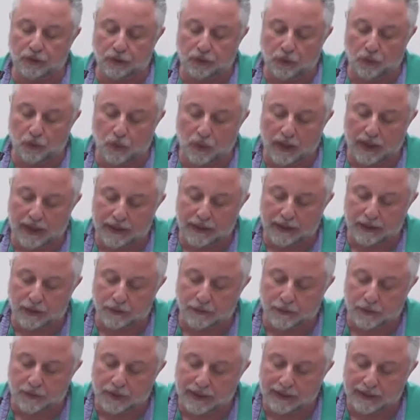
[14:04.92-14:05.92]
the way
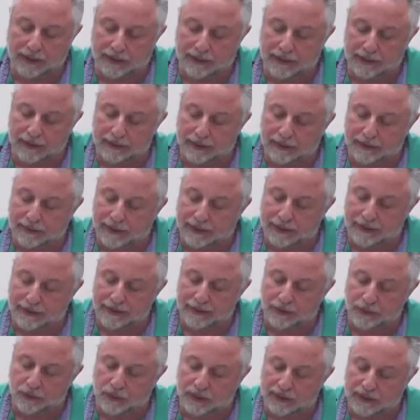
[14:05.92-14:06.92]
of thinking that takes
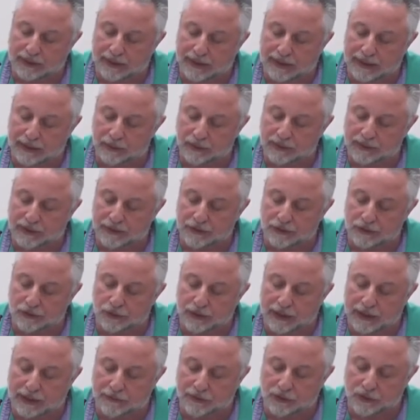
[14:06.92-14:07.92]
into account and
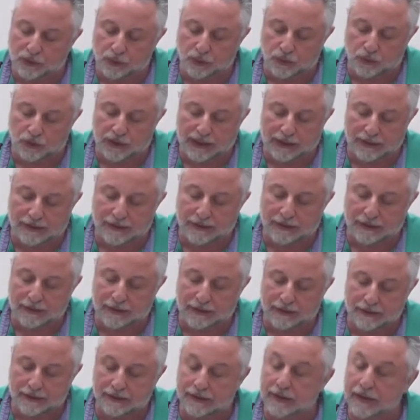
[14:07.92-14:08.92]
strives to do
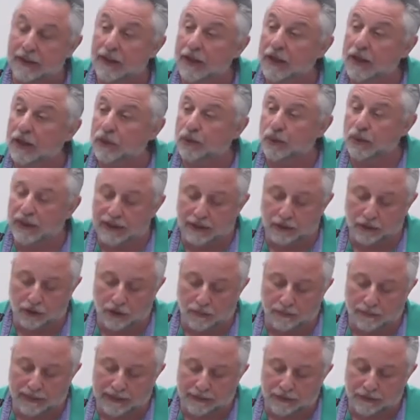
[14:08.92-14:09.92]
justice to
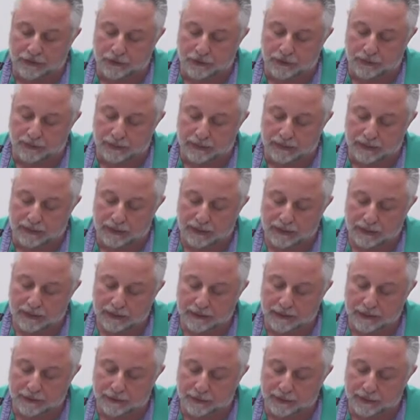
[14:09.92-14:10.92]
incommensurable
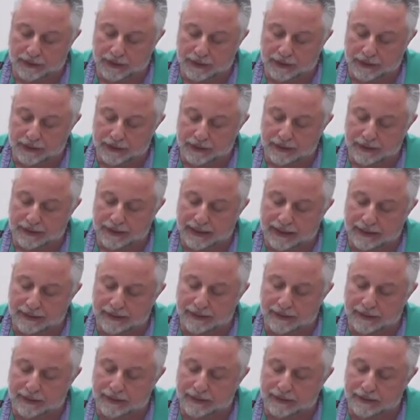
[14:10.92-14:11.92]
differences,
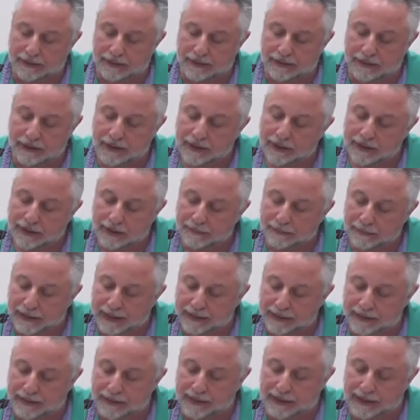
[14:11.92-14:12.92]
excellence, in
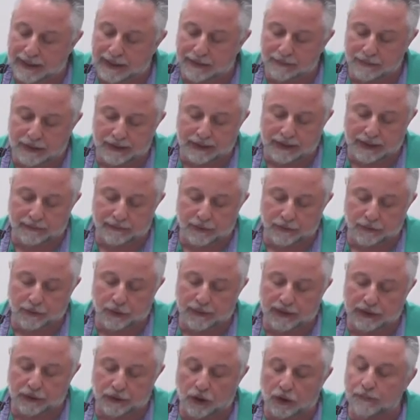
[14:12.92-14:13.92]
pagan games stems
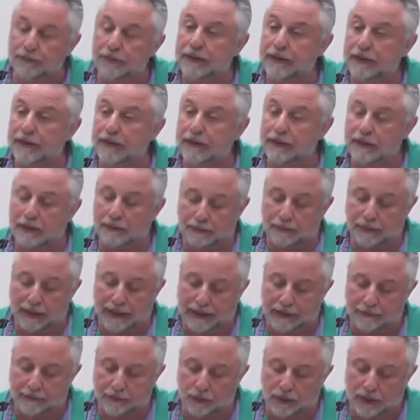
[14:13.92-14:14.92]
from adopting a
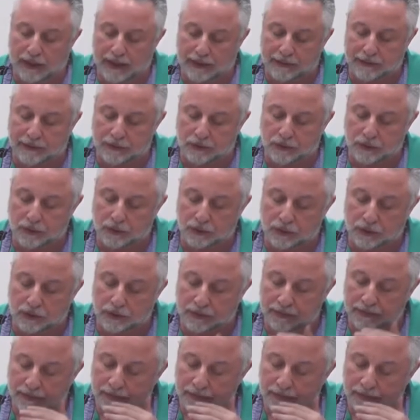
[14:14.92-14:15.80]
playful attitude,